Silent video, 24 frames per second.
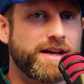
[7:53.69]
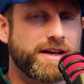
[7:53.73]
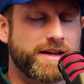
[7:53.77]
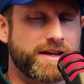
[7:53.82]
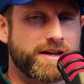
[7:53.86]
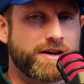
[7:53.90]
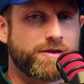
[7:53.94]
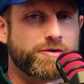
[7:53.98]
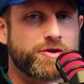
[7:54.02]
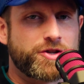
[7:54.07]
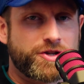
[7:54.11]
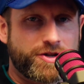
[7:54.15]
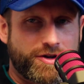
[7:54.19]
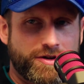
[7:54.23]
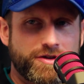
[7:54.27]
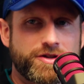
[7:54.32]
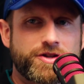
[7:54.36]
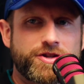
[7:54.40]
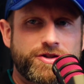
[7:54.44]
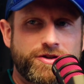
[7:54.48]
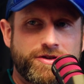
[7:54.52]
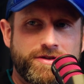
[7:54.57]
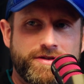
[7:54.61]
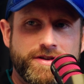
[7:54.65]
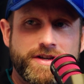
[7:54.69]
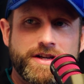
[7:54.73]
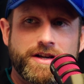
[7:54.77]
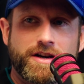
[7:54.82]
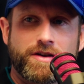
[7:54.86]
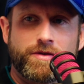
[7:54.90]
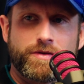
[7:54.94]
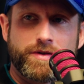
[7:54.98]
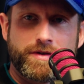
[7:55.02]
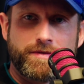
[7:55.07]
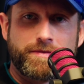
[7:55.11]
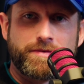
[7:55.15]
you know, church should, you
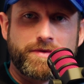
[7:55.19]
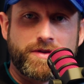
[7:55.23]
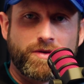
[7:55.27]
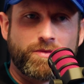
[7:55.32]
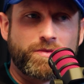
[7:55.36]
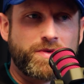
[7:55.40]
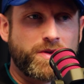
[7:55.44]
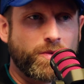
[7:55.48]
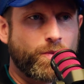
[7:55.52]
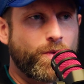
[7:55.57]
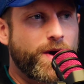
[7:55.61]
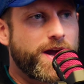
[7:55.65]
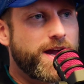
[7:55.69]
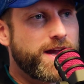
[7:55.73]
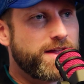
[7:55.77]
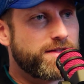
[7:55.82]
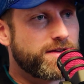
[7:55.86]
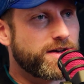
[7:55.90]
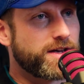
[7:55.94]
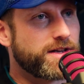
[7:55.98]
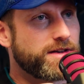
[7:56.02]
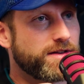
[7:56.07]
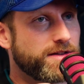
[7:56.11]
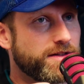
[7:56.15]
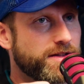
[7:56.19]
know, the, the way that,